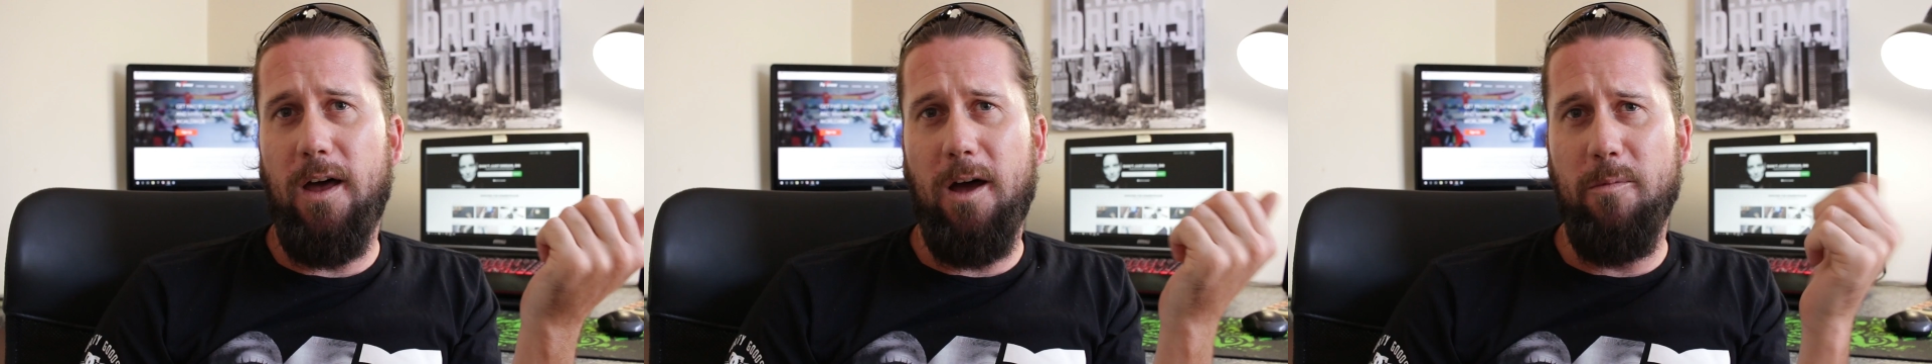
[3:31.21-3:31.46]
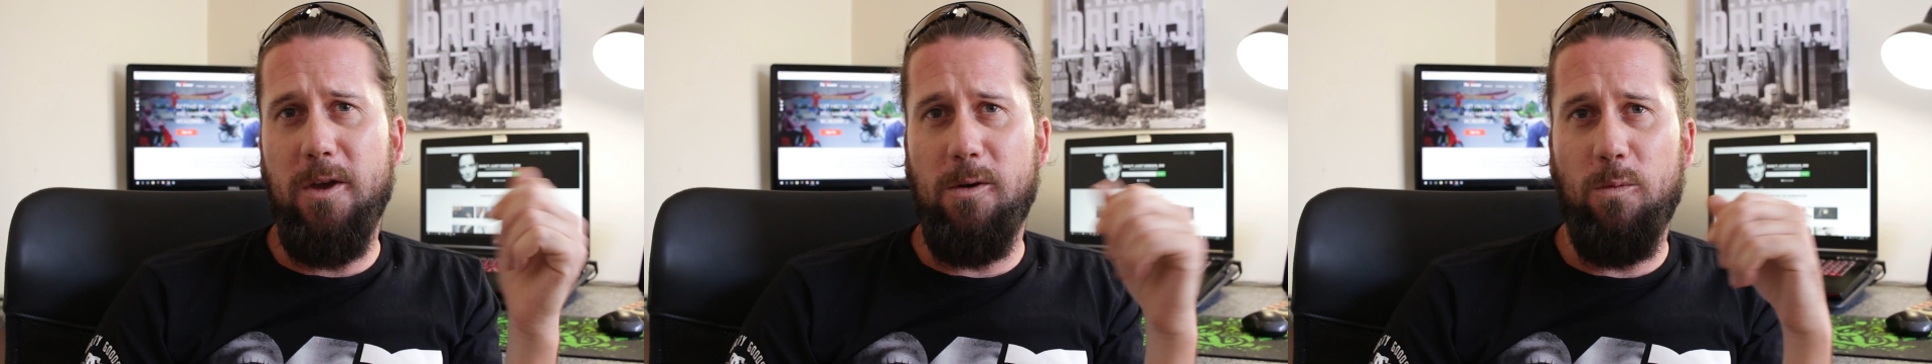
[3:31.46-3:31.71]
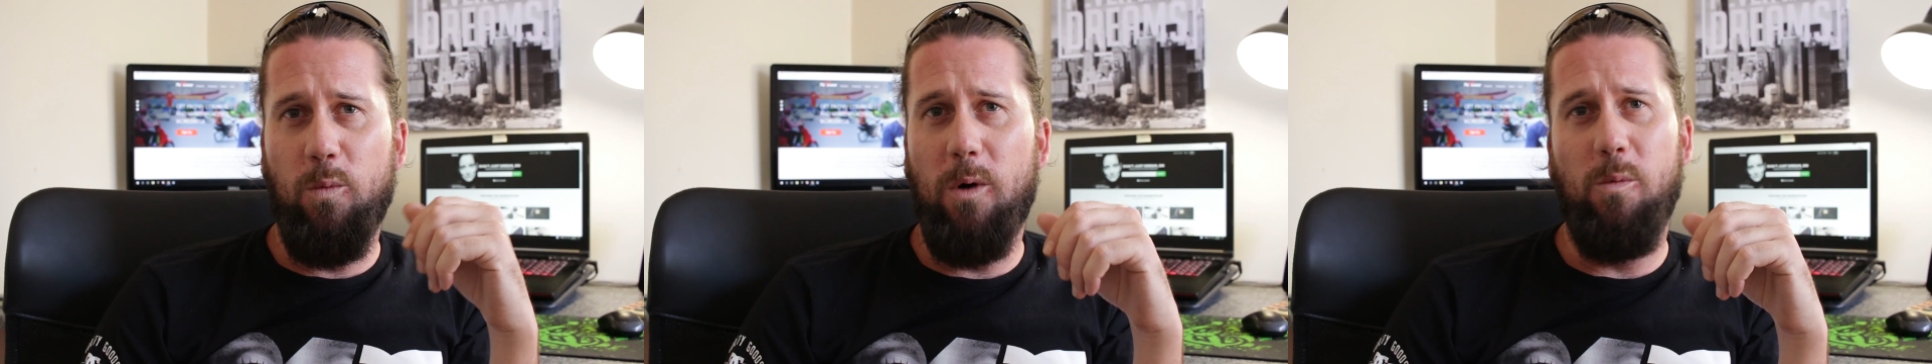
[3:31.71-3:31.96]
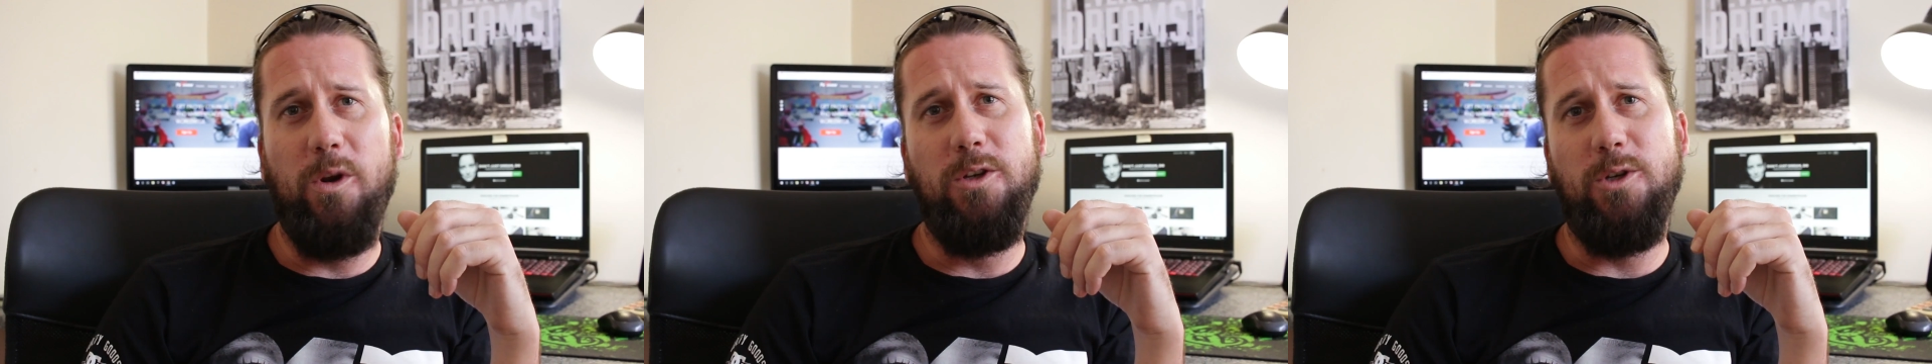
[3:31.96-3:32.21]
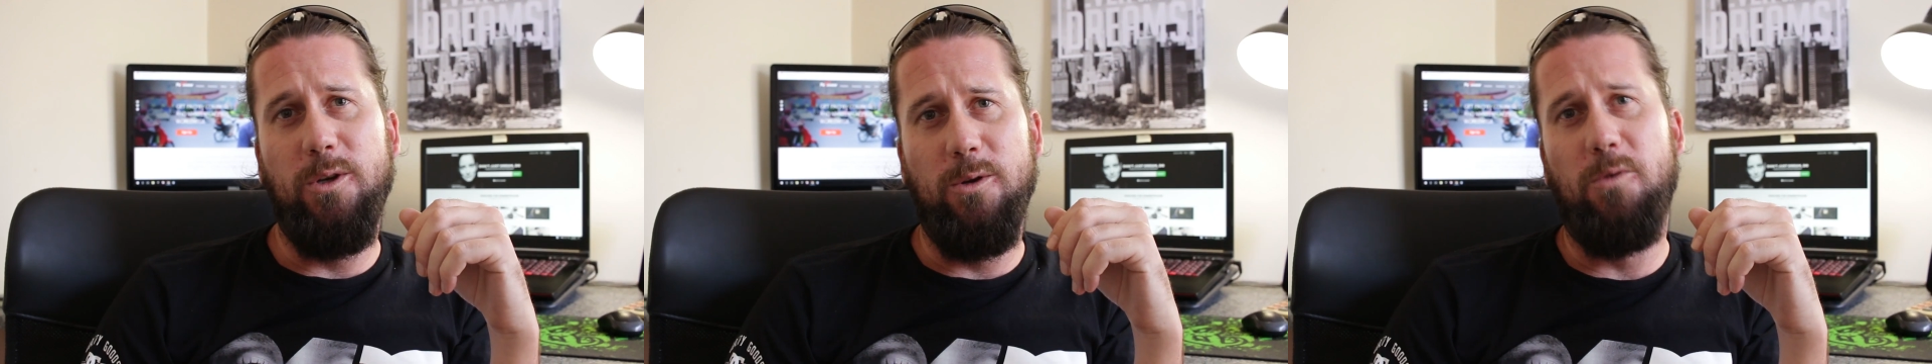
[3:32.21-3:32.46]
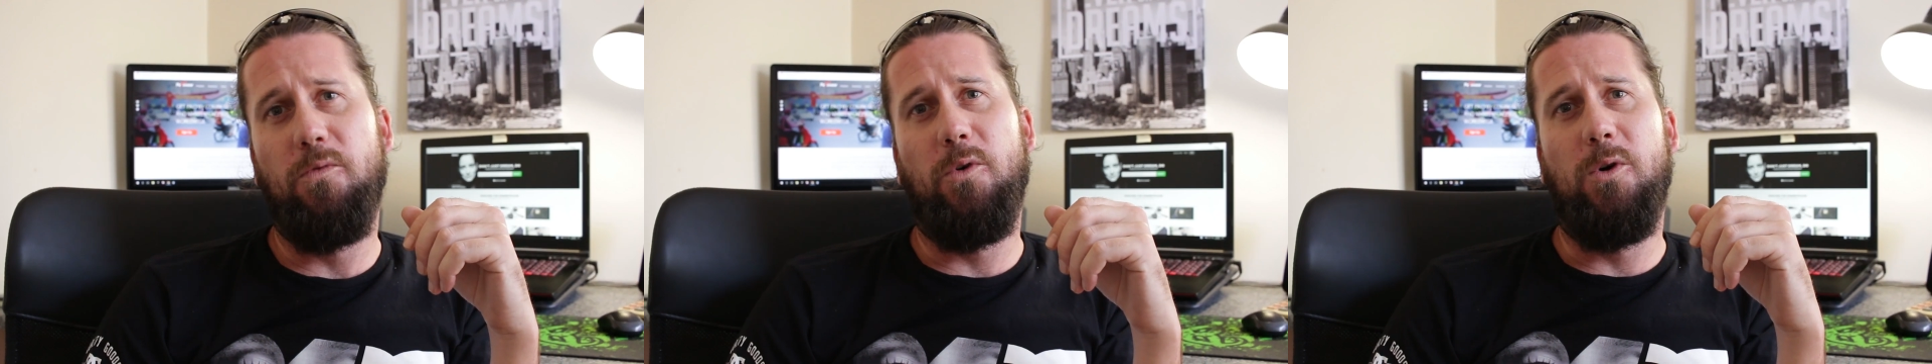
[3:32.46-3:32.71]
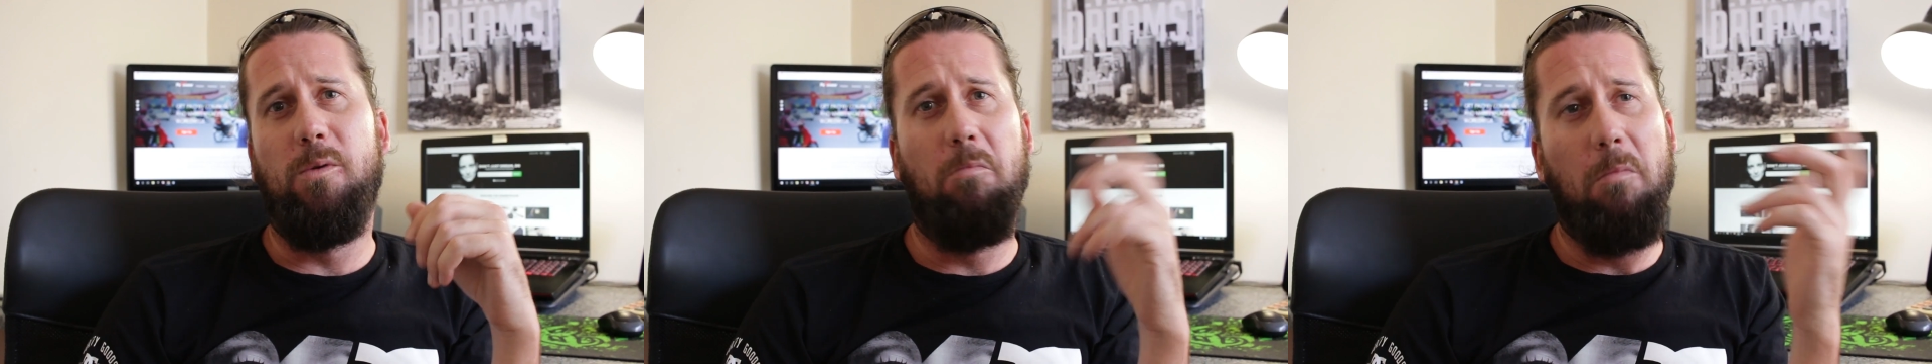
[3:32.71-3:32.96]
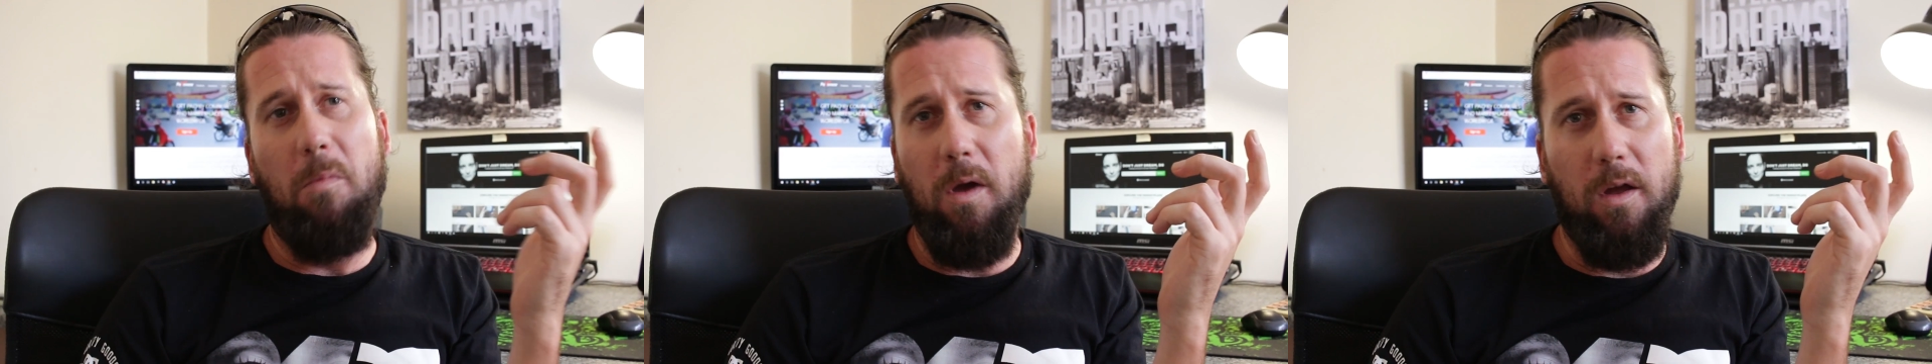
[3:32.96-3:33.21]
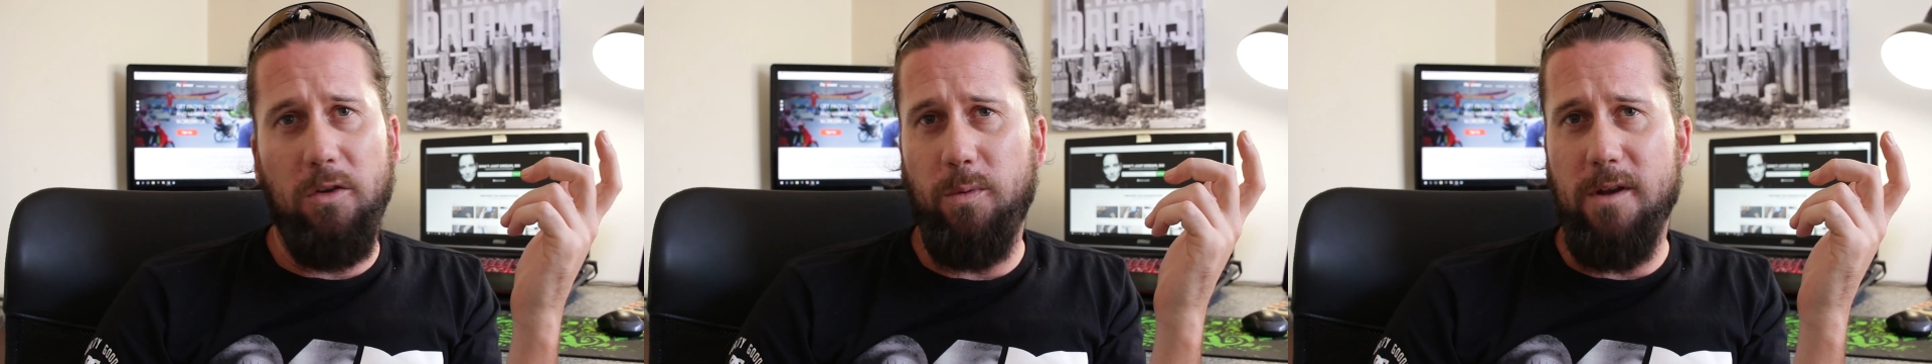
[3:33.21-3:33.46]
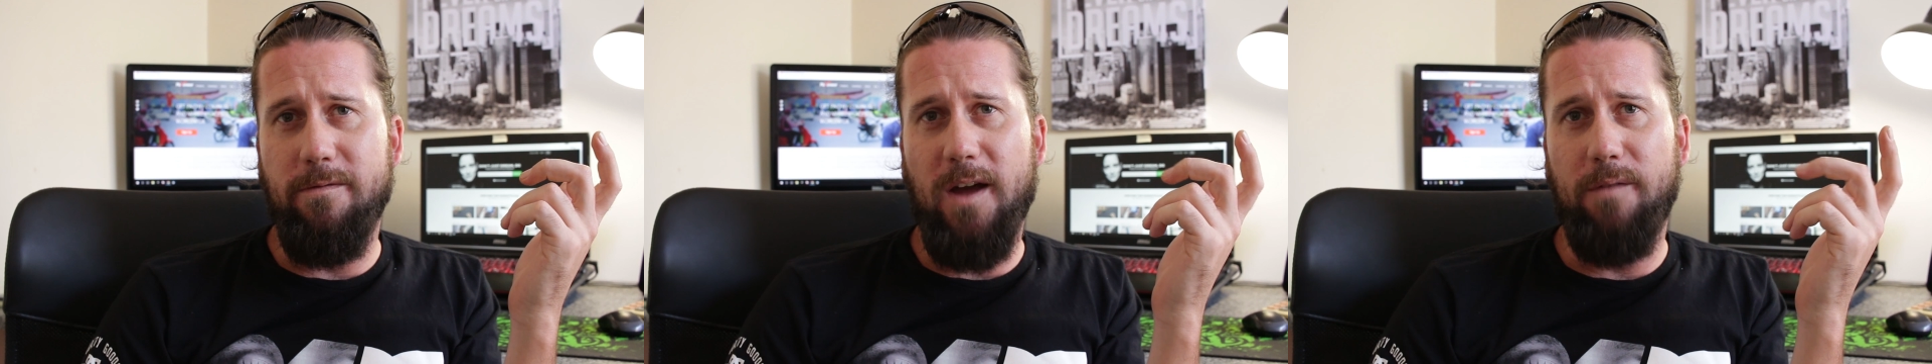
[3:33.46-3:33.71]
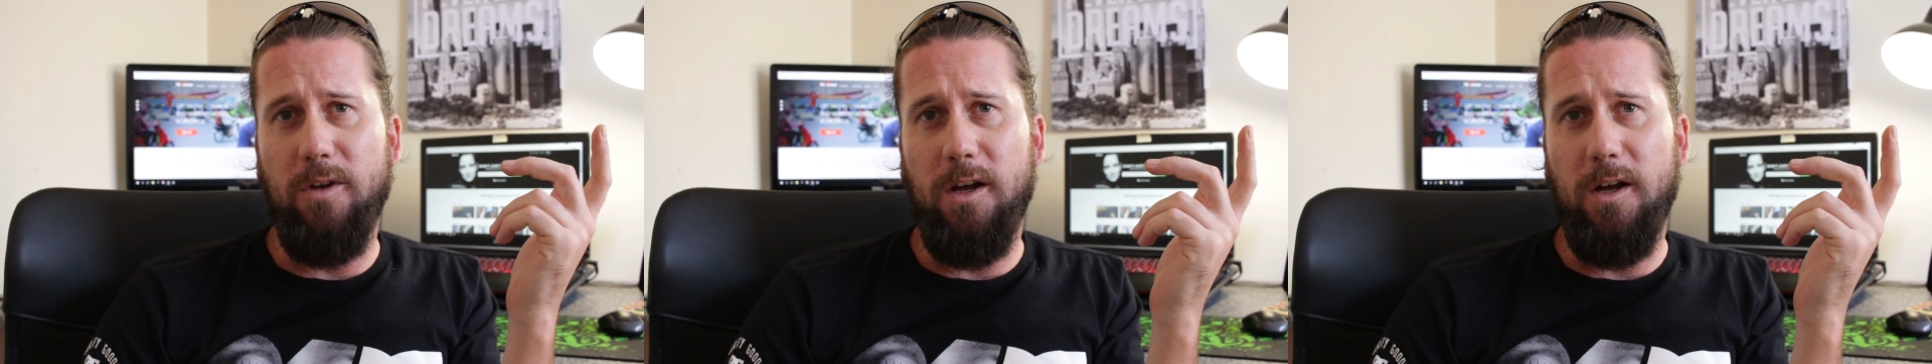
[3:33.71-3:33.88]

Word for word: No, I mean, what wouldn't you do for $25?